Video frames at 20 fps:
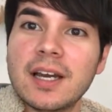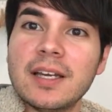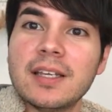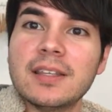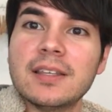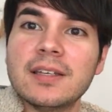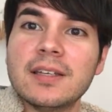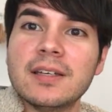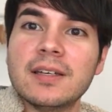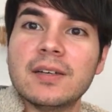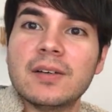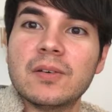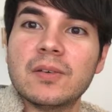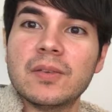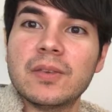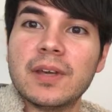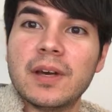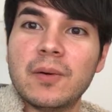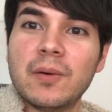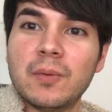I think
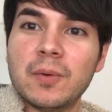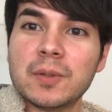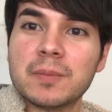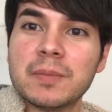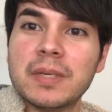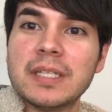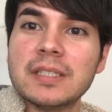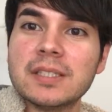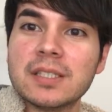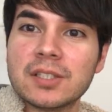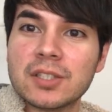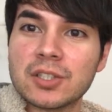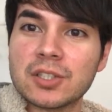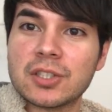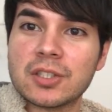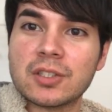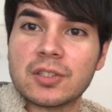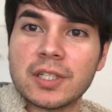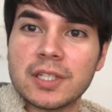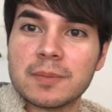that what makes it such
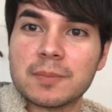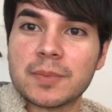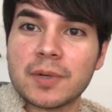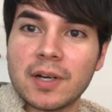a great